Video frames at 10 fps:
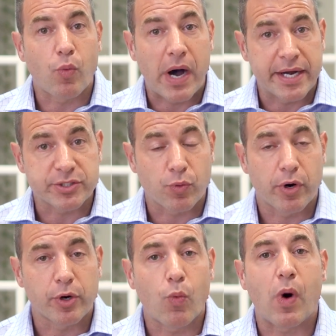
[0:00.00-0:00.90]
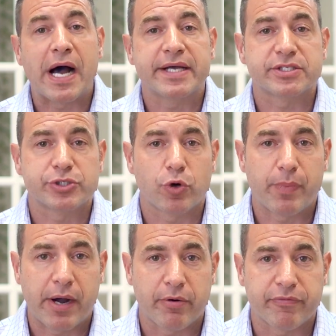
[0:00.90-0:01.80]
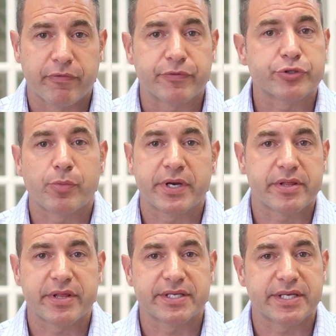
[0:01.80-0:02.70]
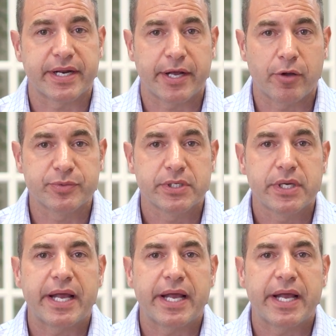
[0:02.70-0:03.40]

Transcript: Why does it work? Why is it so powerful for so many of the things that it helps?